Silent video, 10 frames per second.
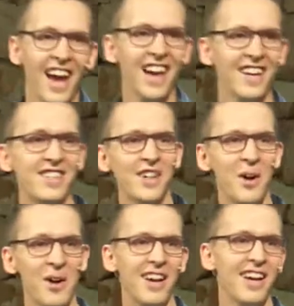Uh,
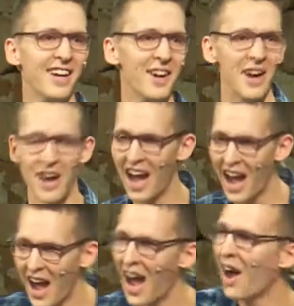so
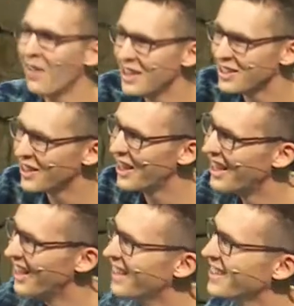I, I hurried
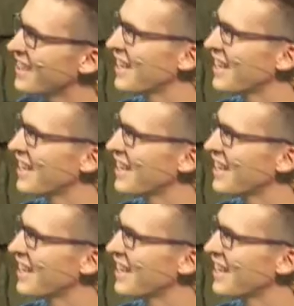to, to